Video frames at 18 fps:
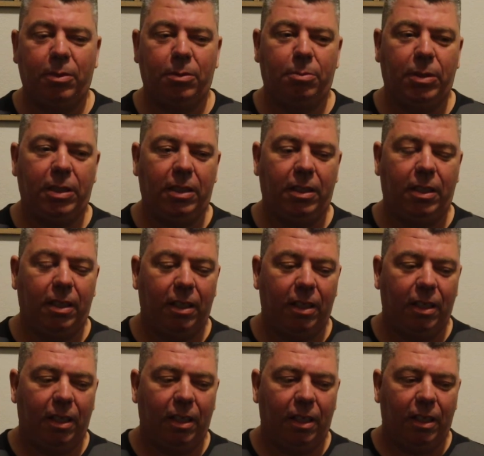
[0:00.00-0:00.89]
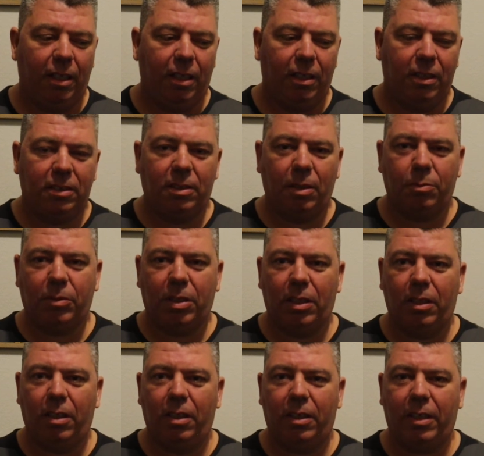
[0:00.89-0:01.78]
would be something
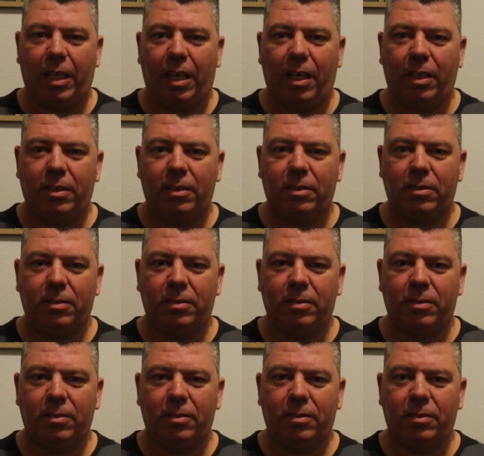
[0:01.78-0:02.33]
to look at.